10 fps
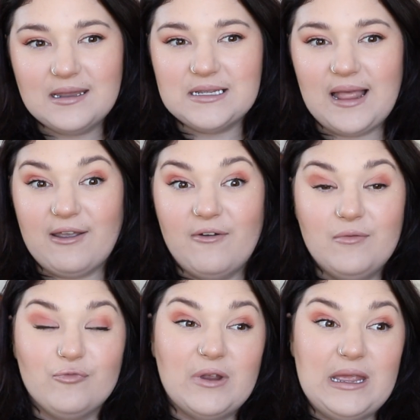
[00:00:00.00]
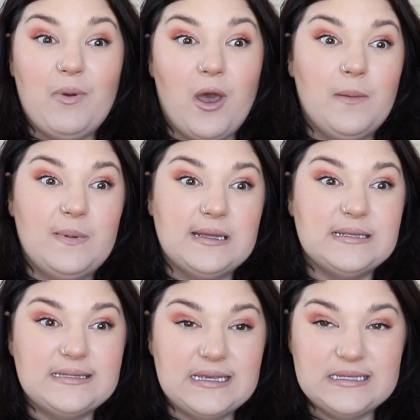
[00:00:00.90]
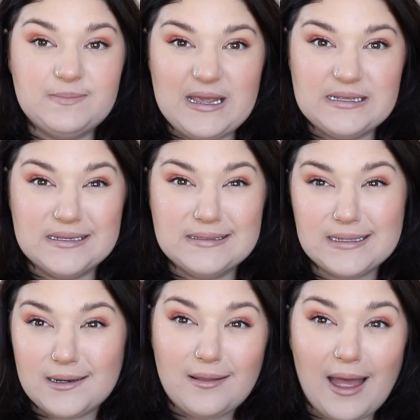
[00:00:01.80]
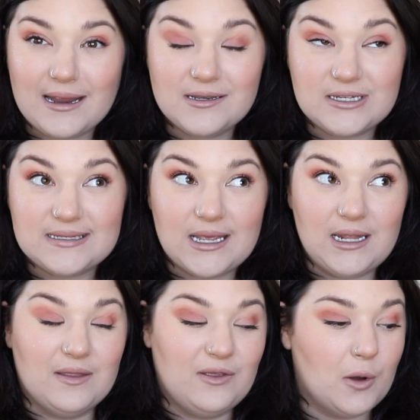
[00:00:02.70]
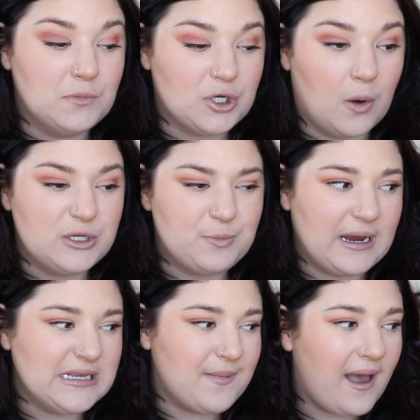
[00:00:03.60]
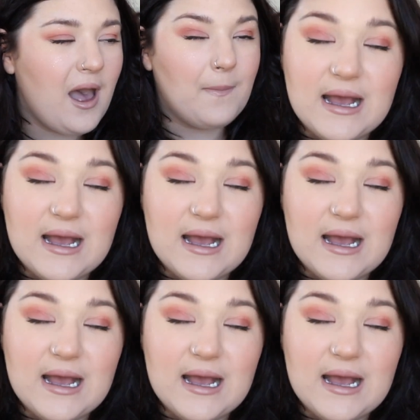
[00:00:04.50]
to like repurpose these pieces that are like just sitting in the op shop, which breaks my heart.